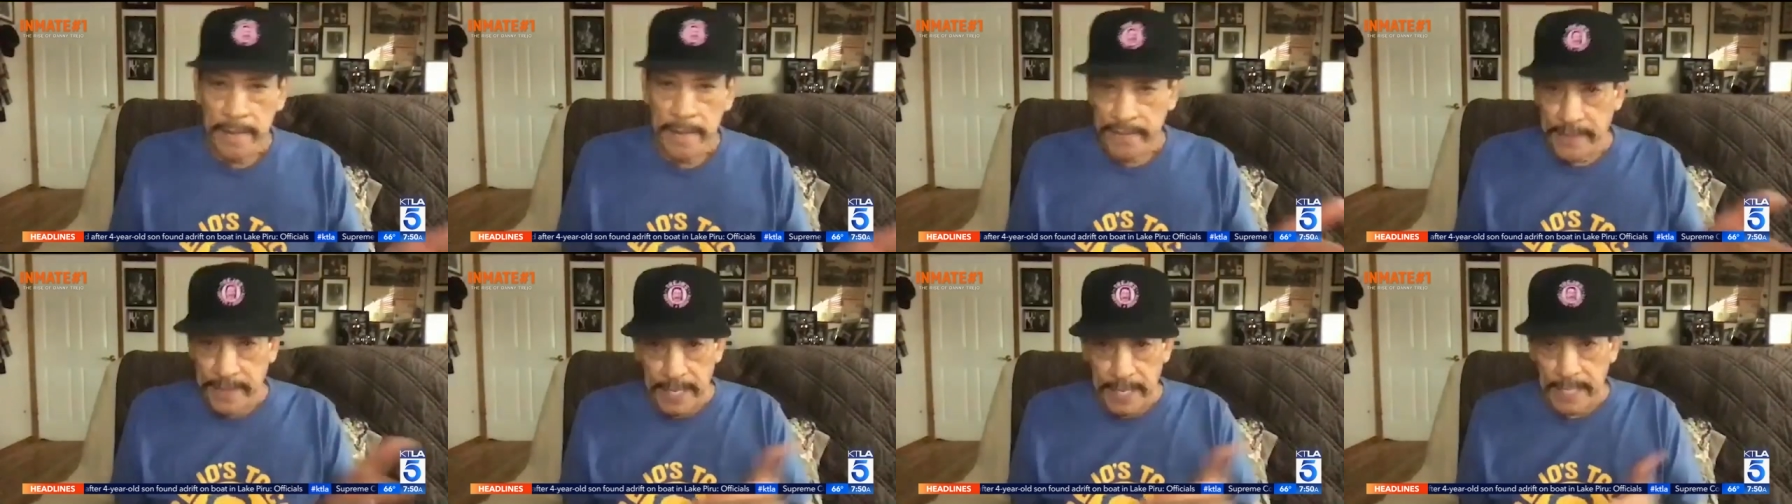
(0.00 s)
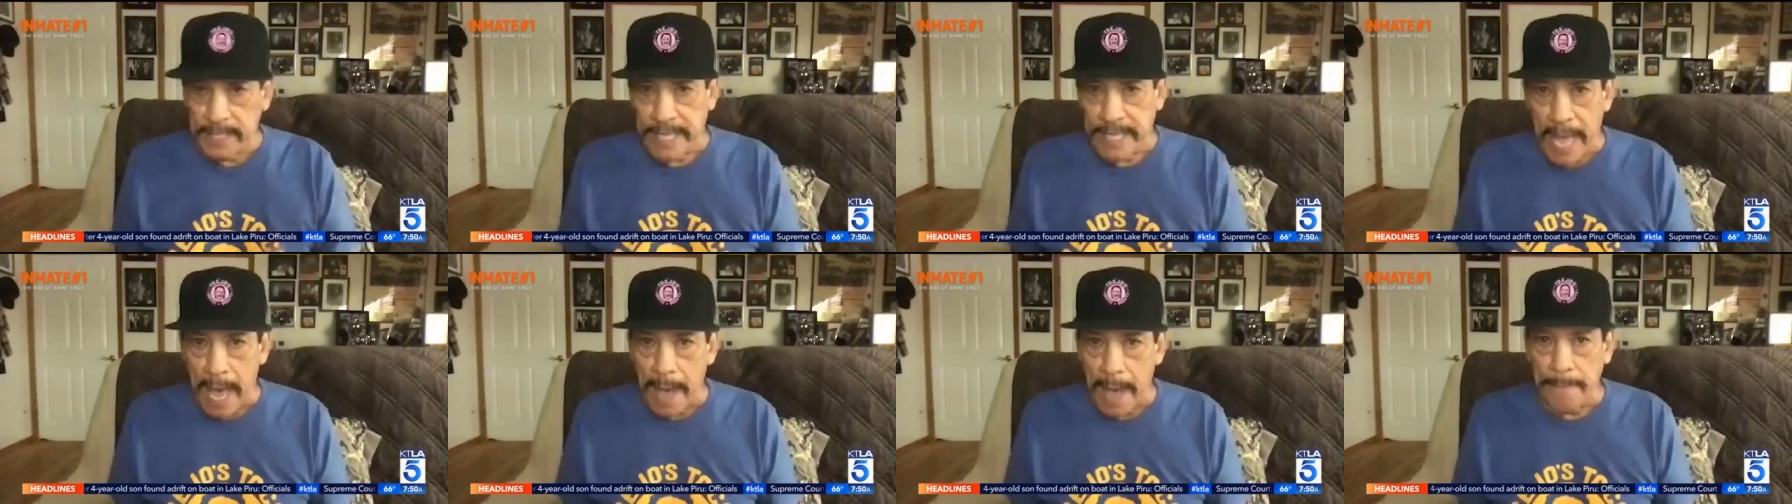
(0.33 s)
that has
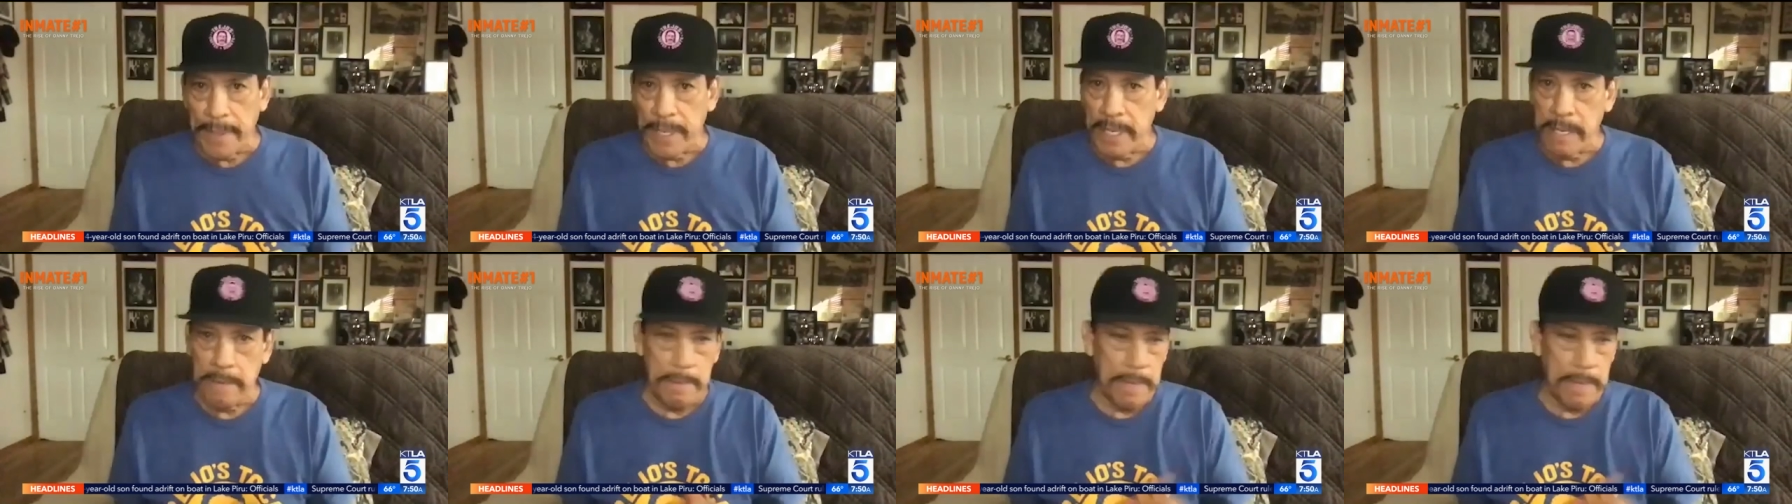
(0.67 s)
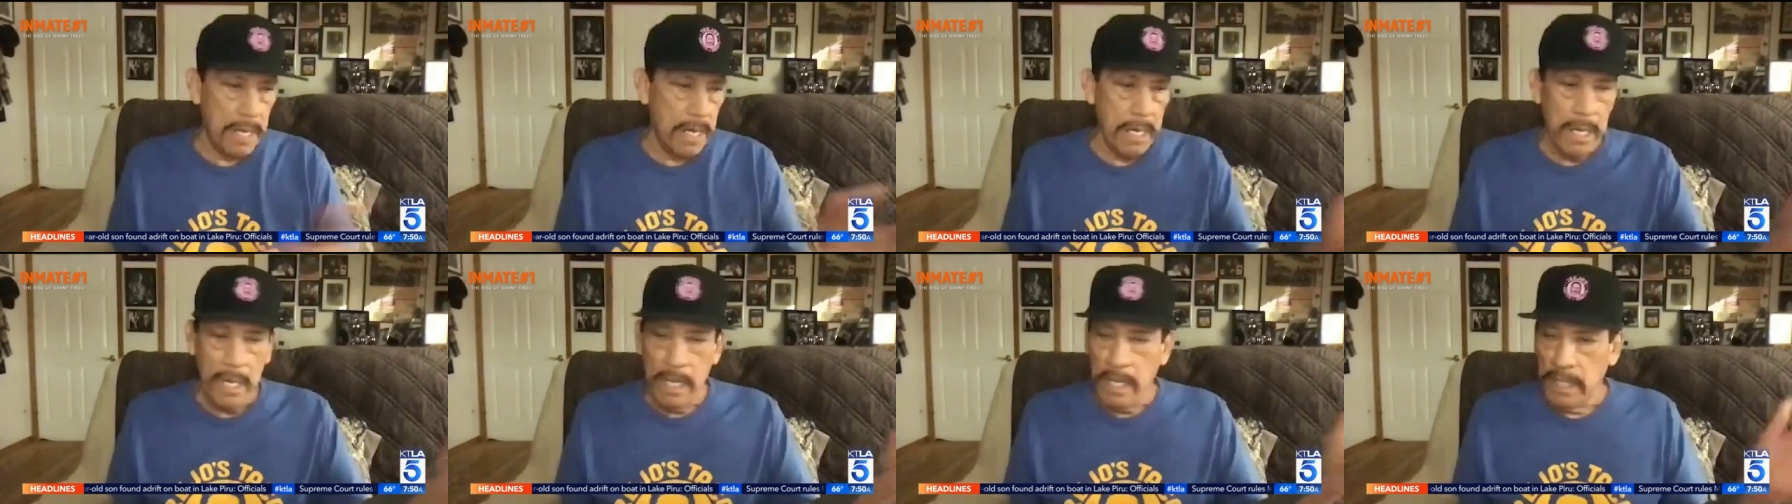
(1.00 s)
happened to me
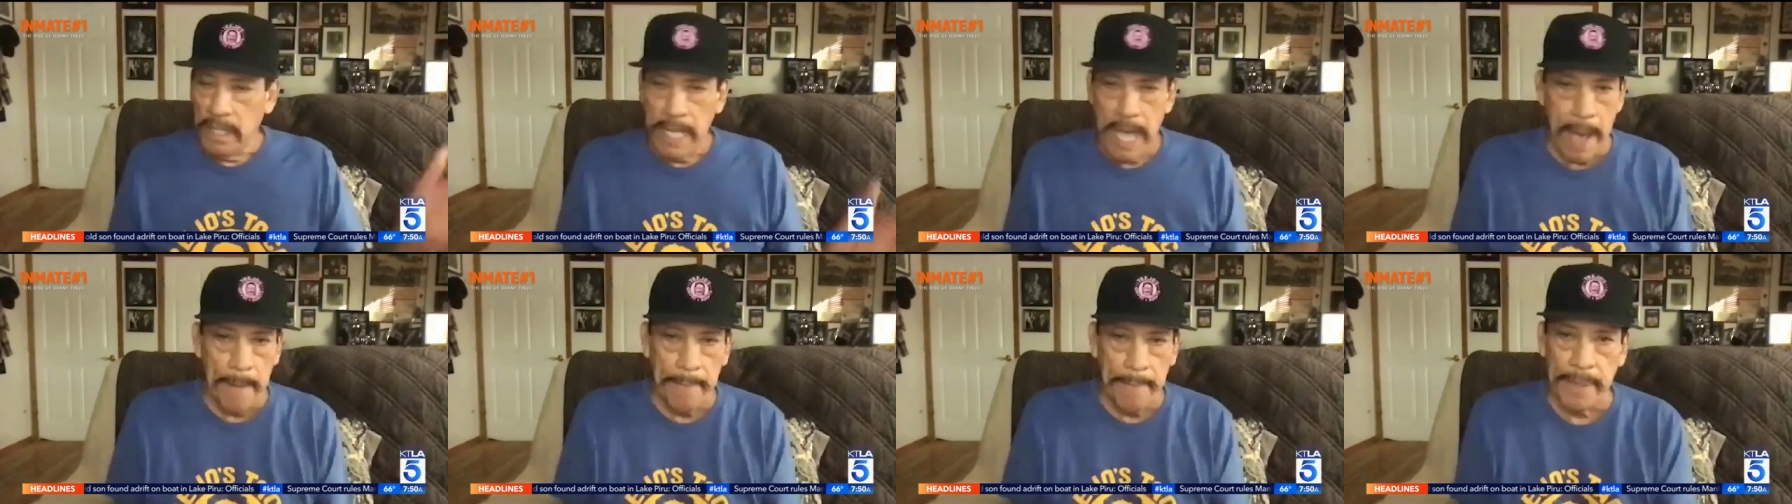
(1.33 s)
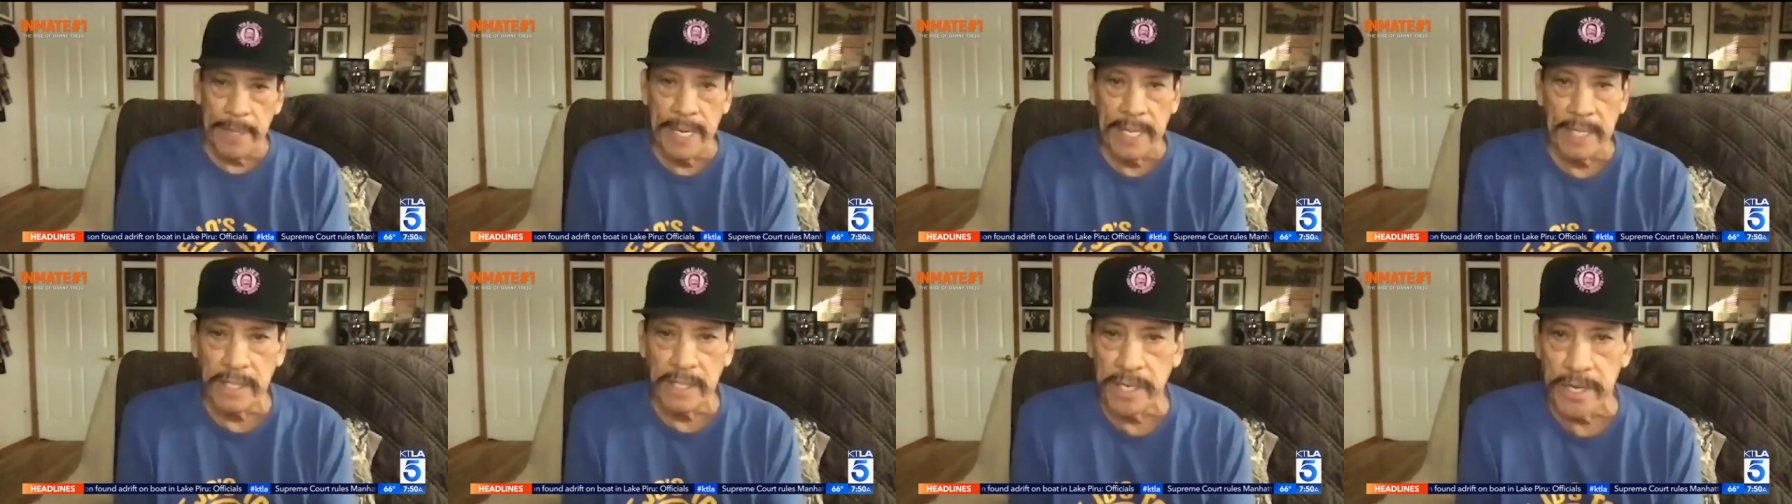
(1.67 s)
happened
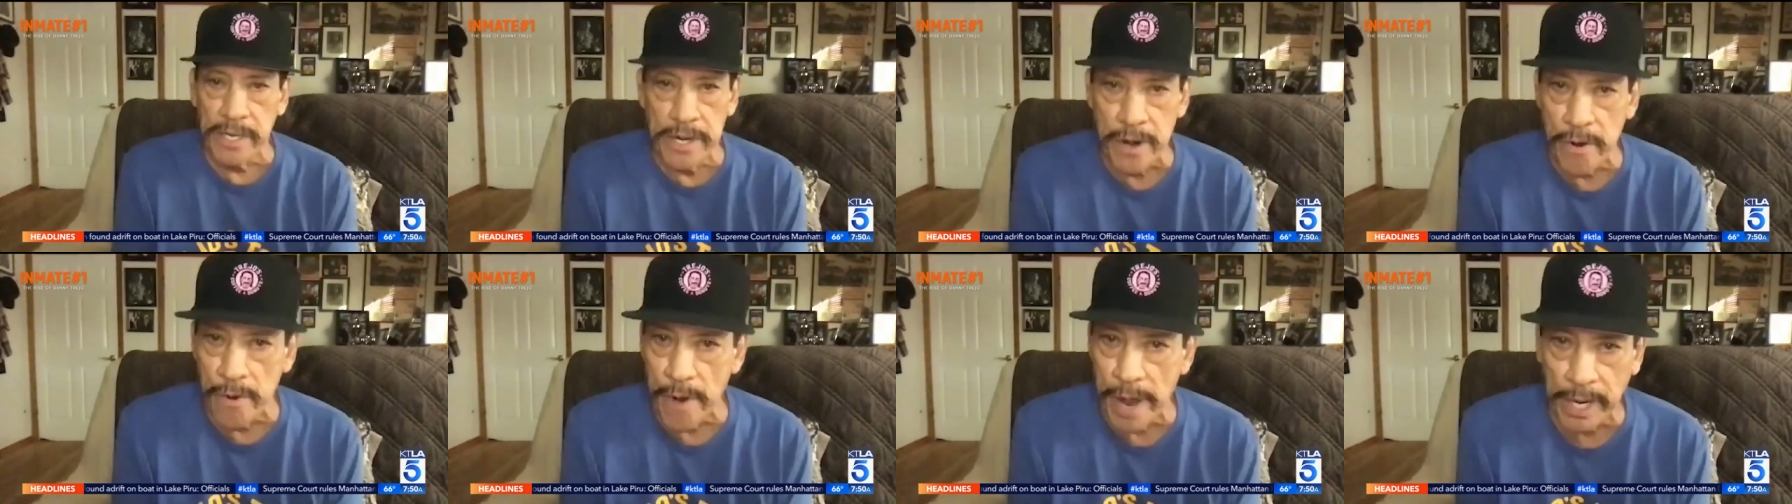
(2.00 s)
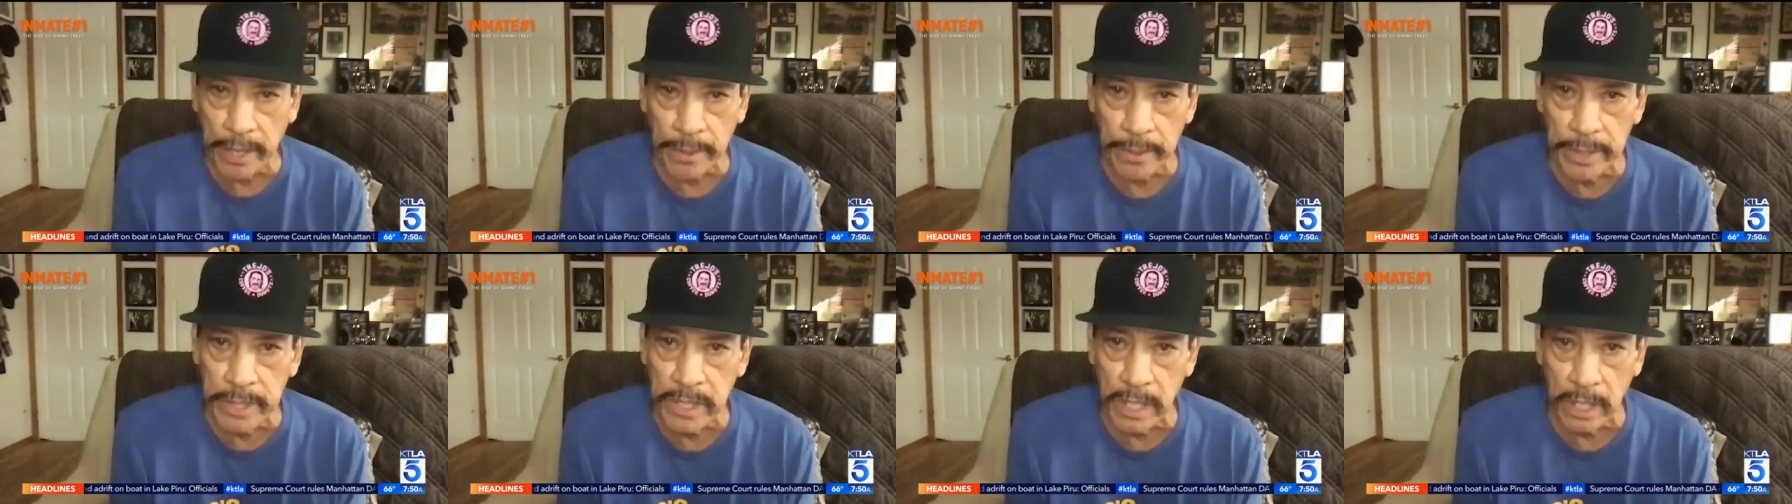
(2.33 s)
as a direct
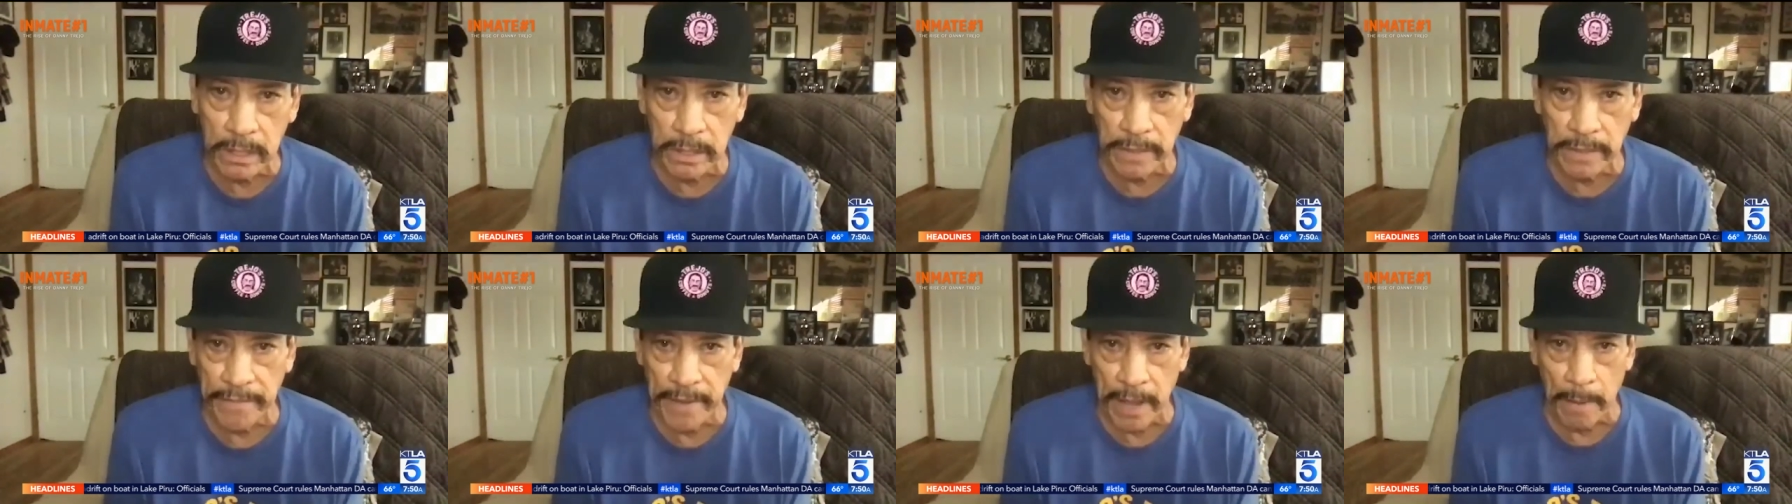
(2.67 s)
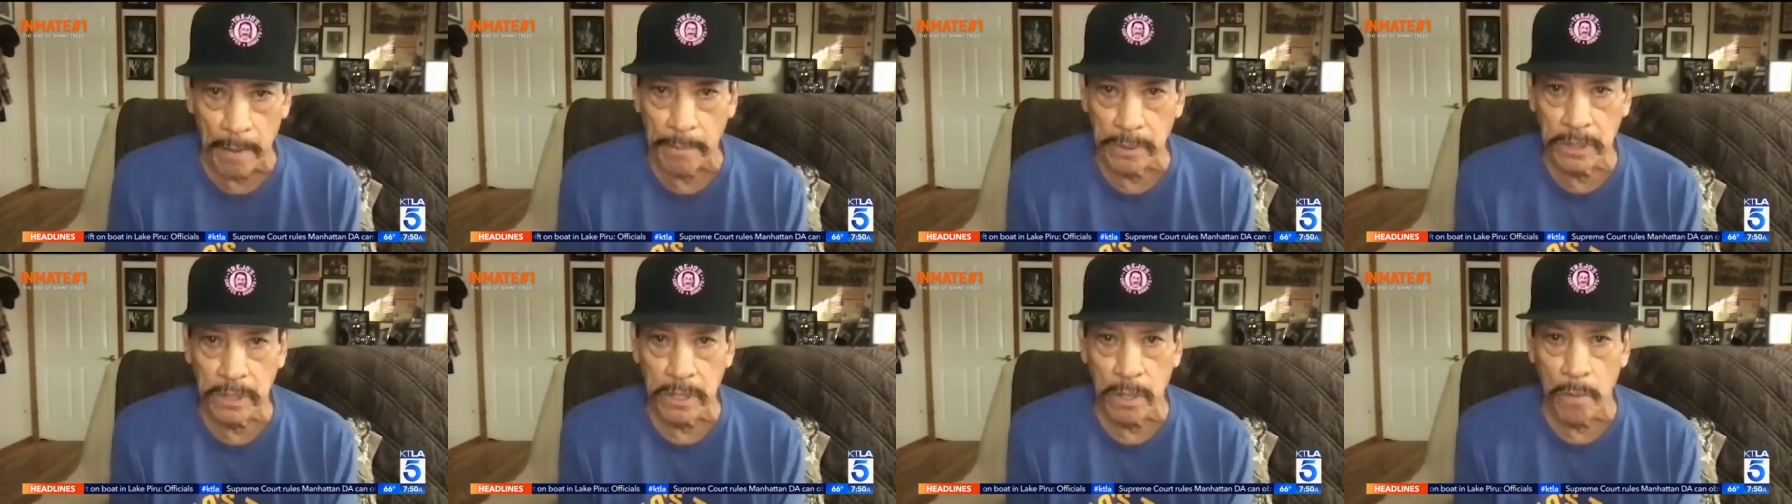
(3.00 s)
result of helping
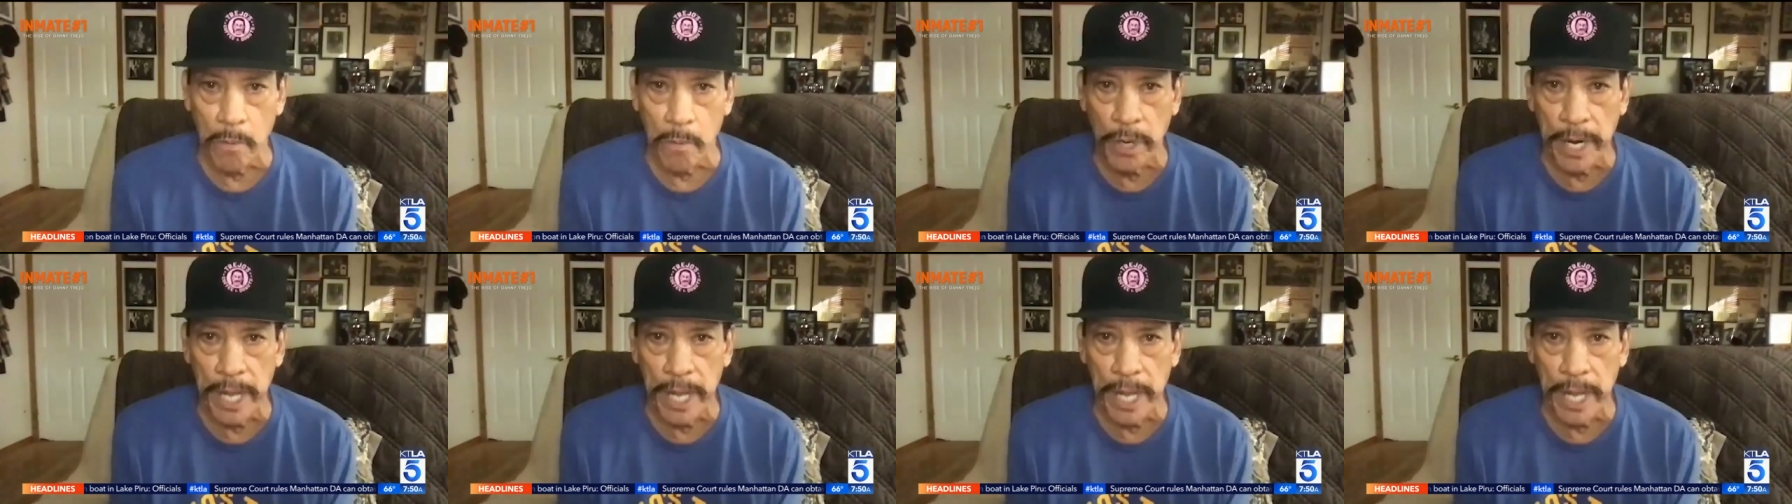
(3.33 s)
someone